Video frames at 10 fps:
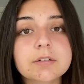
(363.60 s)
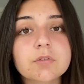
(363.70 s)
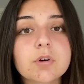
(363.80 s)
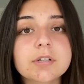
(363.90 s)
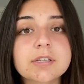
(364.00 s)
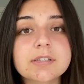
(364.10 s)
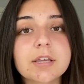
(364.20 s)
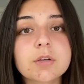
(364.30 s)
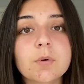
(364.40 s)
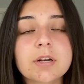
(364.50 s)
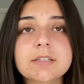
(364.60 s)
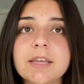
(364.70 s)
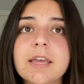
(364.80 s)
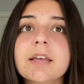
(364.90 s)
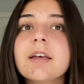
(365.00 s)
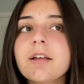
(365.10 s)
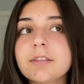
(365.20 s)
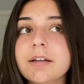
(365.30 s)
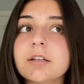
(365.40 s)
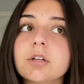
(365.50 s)
courses that you want to take
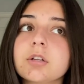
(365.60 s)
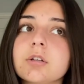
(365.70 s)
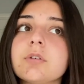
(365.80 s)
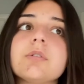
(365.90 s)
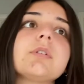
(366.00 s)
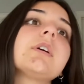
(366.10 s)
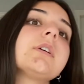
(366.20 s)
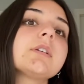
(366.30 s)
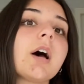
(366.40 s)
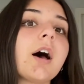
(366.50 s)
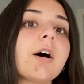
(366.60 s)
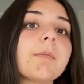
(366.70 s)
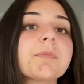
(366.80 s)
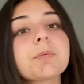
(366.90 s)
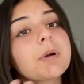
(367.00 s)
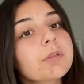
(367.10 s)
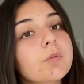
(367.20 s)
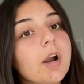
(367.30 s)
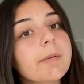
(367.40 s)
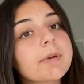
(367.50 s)
that include the breath
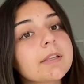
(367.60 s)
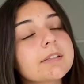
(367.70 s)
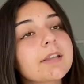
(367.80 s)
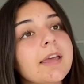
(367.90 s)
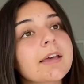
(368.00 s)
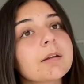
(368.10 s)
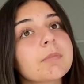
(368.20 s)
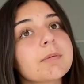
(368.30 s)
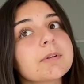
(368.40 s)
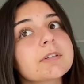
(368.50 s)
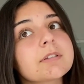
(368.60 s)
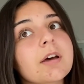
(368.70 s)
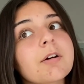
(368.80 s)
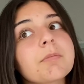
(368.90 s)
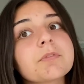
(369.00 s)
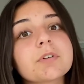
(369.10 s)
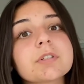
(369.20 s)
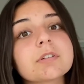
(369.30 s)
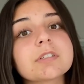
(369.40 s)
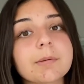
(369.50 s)
requirements and maybe some
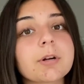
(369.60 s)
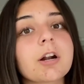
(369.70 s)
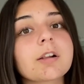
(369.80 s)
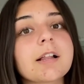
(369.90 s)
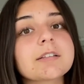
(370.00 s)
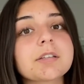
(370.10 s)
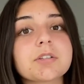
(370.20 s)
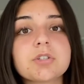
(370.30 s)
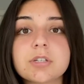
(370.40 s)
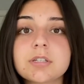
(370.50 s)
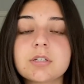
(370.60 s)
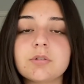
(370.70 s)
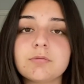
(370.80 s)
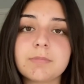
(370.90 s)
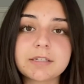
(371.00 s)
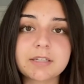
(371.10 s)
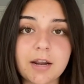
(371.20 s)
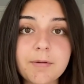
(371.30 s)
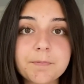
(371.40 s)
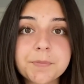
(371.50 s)
first year seminar classes just to mix it
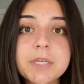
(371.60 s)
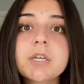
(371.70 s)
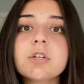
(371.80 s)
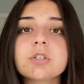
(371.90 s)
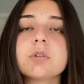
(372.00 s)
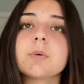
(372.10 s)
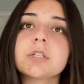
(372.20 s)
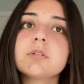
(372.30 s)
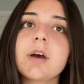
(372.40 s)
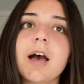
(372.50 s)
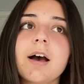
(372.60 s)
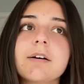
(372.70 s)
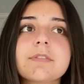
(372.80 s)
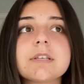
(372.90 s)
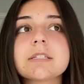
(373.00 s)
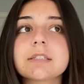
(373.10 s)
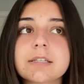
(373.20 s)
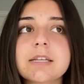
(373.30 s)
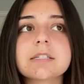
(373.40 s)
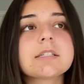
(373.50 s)
up. So once you have this
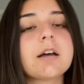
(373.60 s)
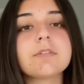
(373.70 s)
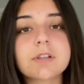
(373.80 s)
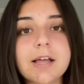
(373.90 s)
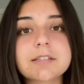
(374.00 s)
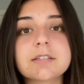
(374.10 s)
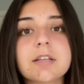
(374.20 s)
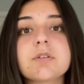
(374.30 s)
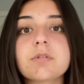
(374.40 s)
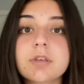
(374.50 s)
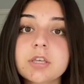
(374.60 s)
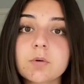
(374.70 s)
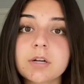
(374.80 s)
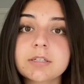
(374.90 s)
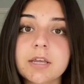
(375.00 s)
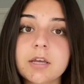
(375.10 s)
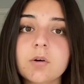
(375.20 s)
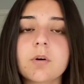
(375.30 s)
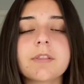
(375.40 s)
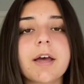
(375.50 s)
list of classes that you think you want to take
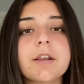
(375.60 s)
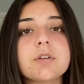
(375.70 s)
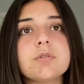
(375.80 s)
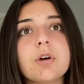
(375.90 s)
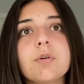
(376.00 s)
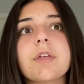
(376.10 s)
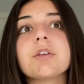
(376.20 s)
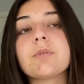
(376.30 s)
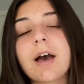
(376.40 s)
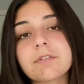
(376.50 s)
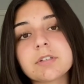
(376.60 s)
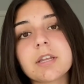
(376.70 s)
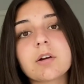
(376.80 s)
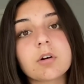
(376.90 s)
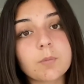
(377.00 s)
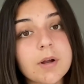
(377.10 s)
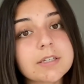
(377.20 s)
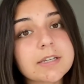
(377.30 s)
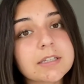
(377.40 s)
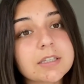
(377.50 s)
or that you know that you have to take or want to
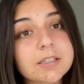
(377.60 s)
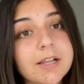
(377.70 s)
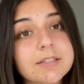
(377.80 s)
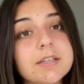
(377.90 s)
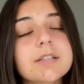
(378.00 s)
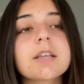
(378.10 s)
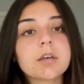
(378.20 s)
take these classes,